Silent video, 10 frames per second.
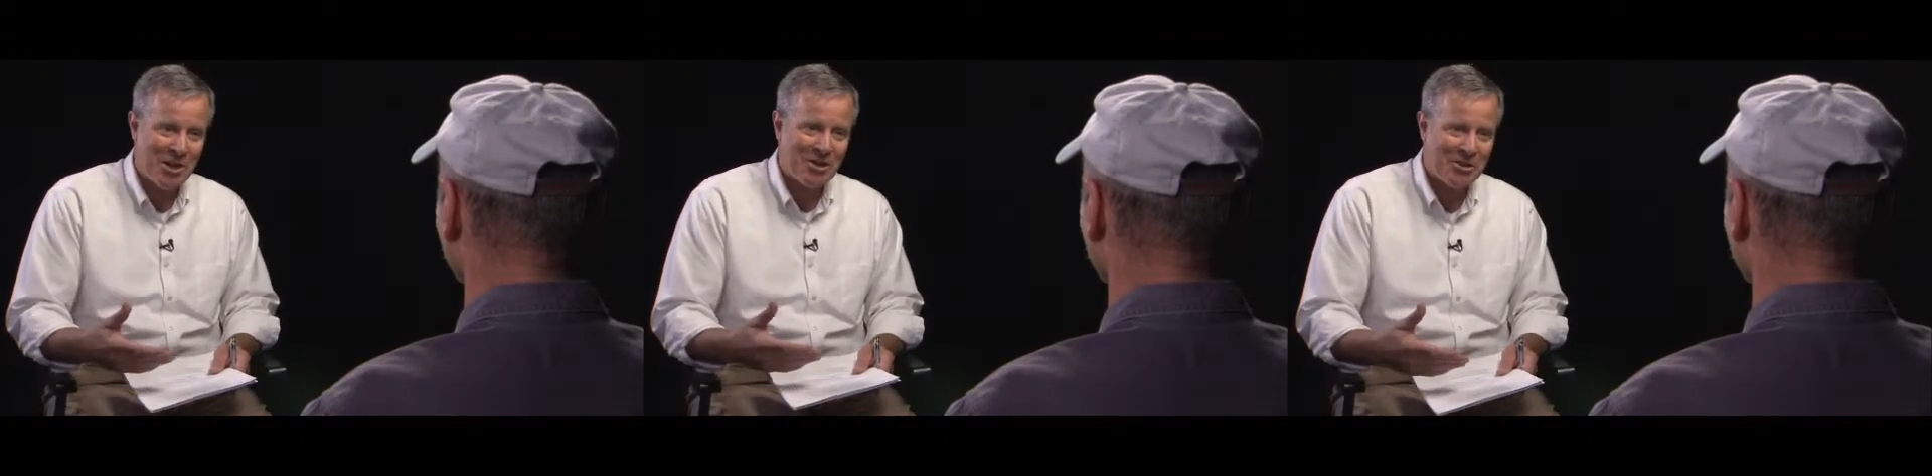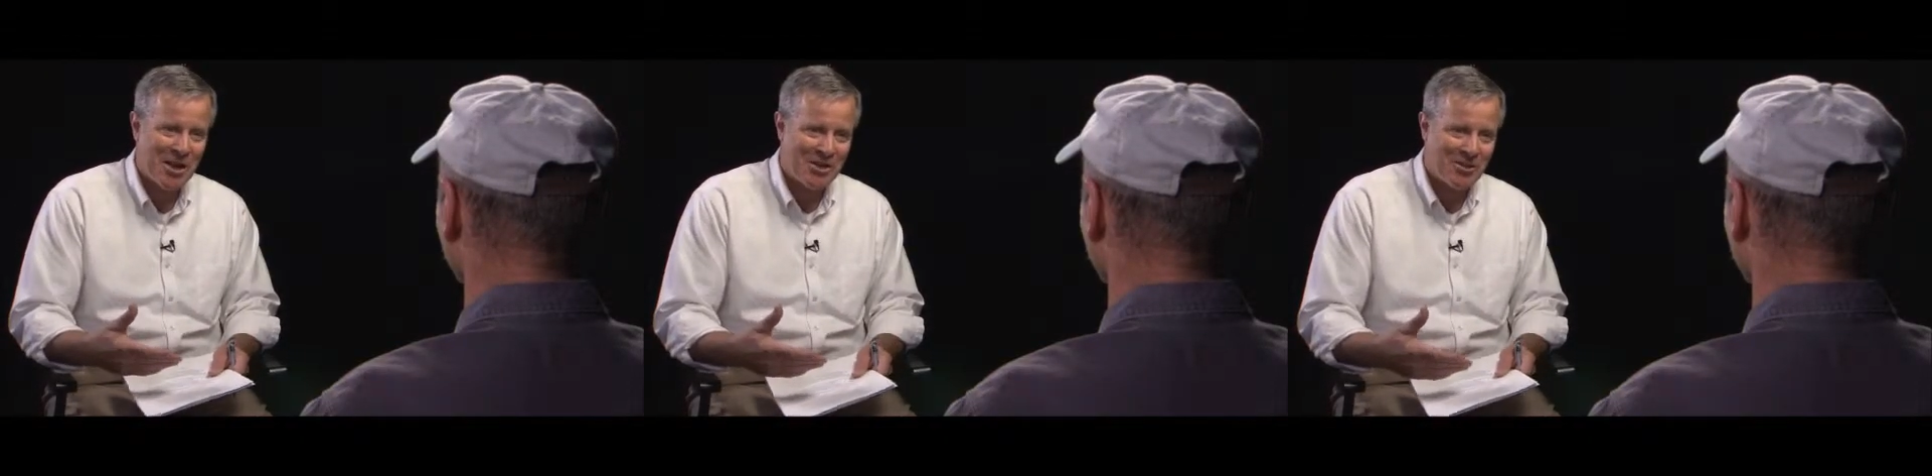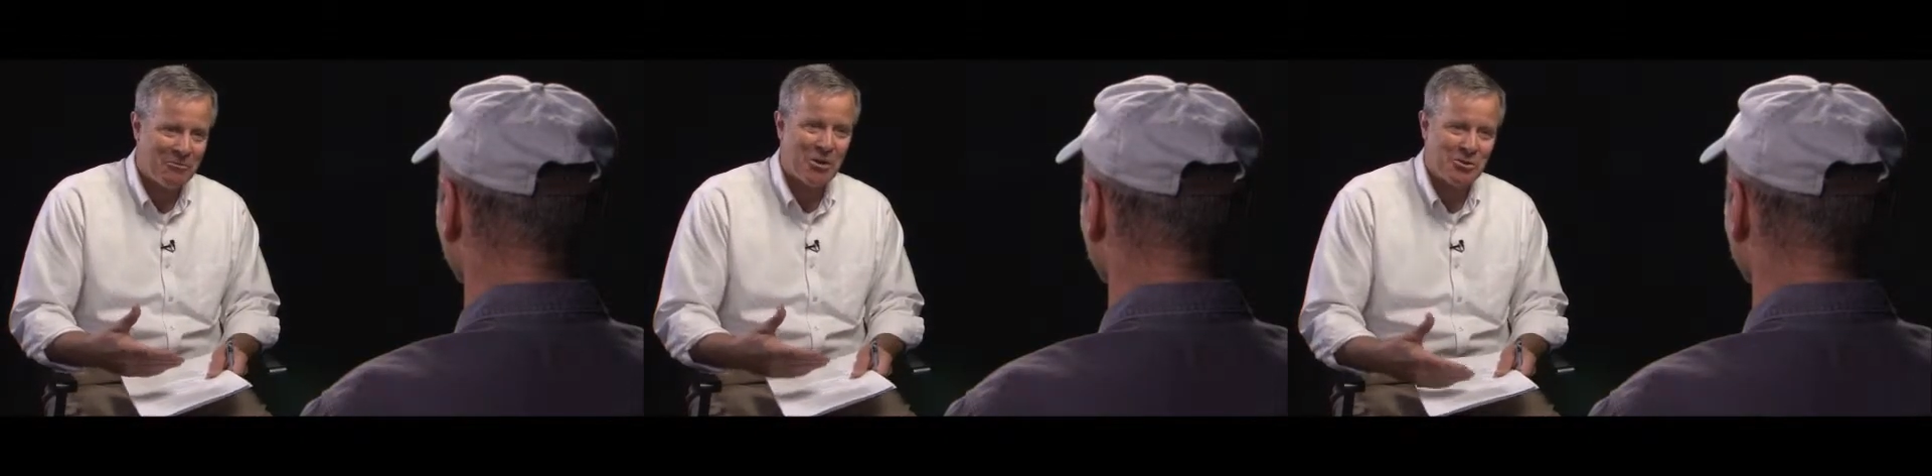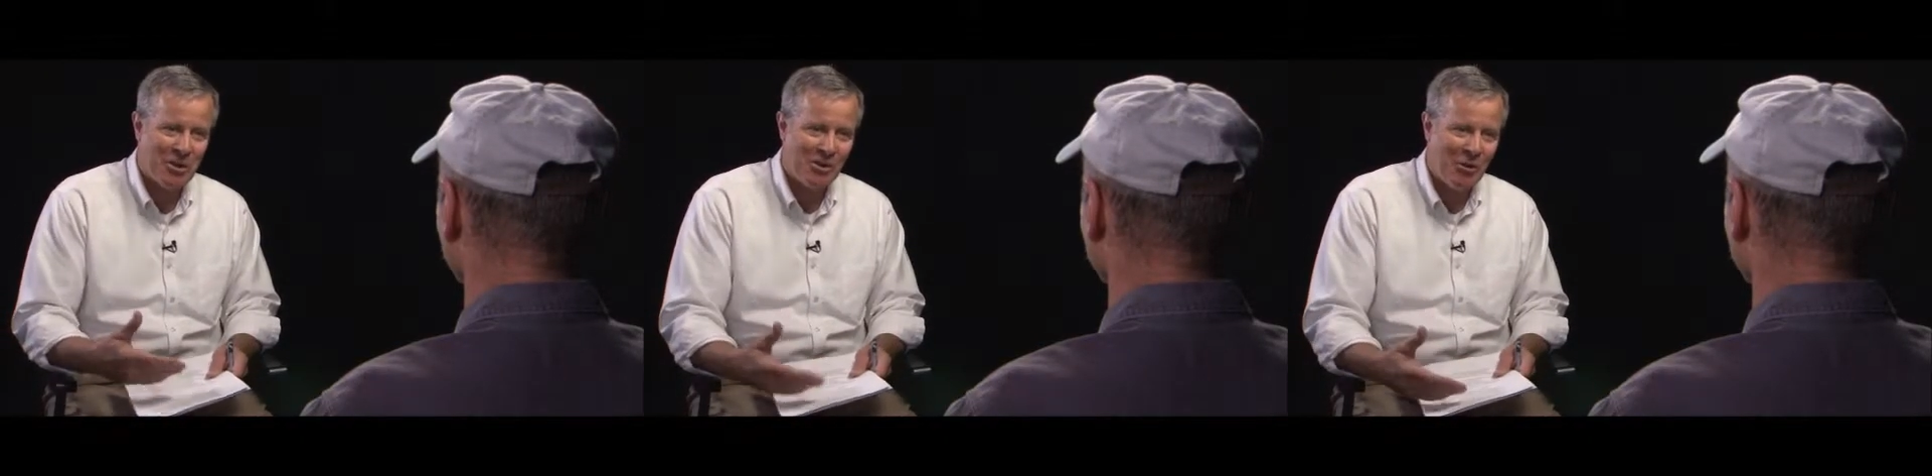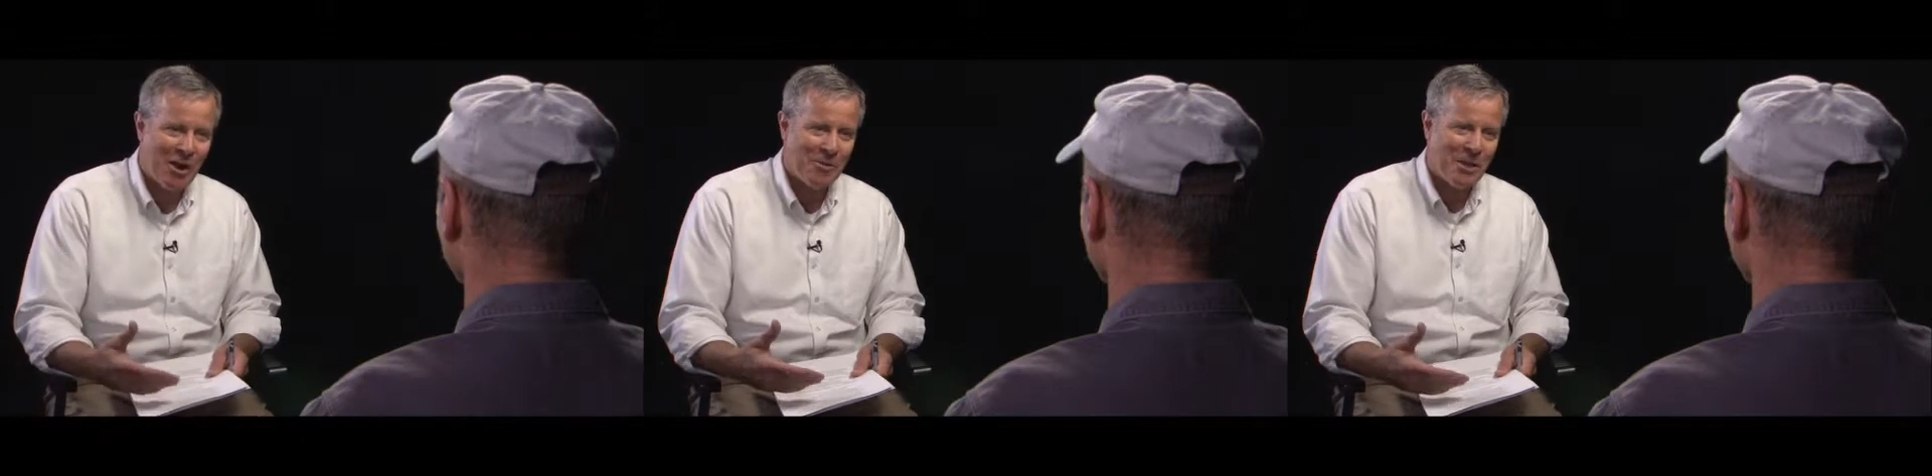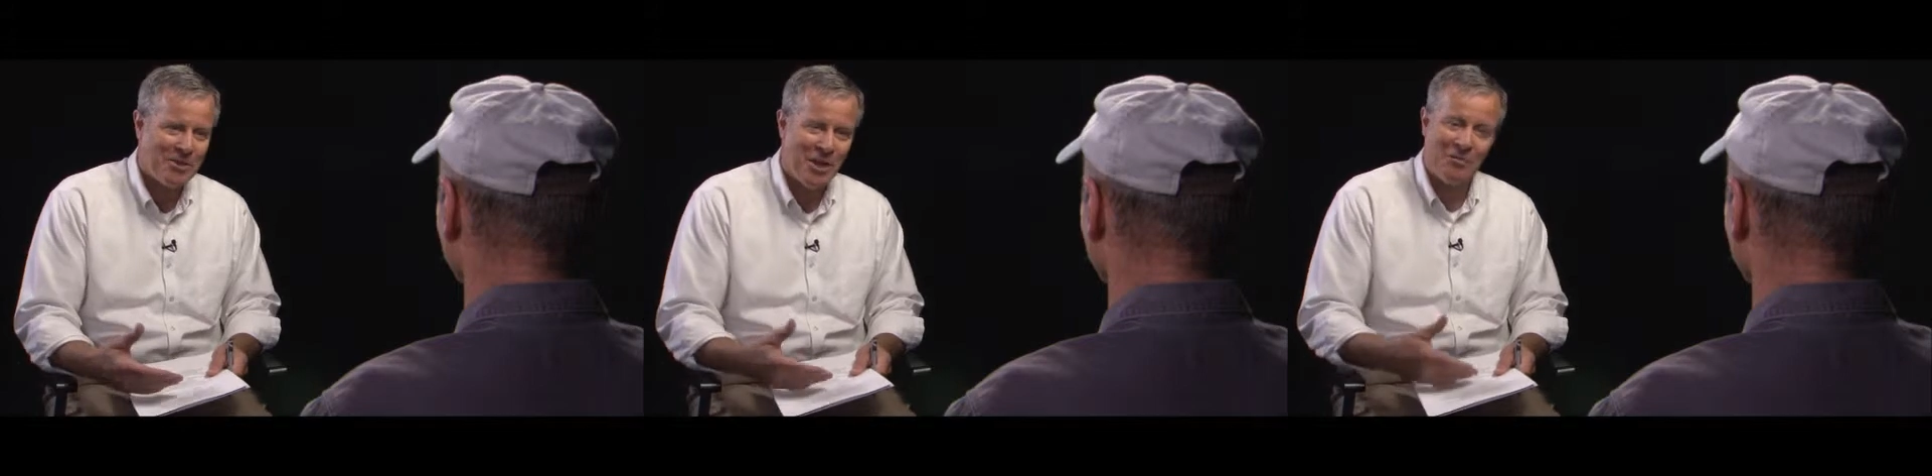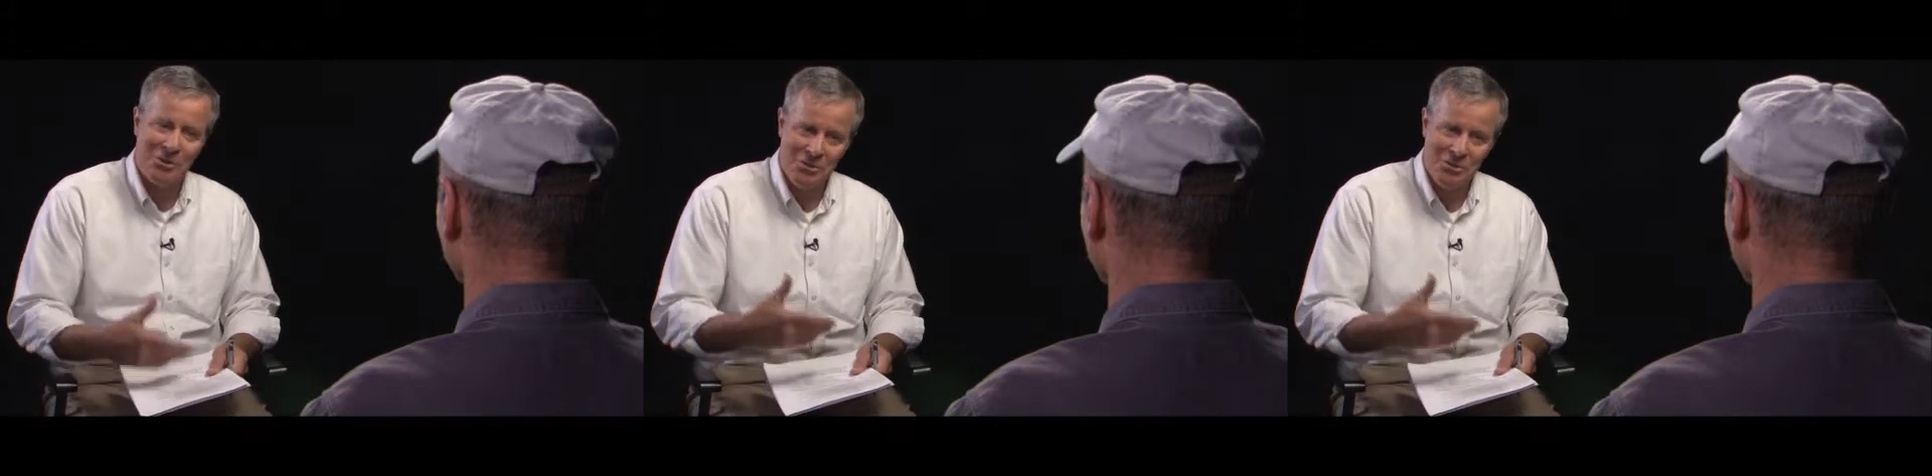I'll say, as a frustrated writer myself.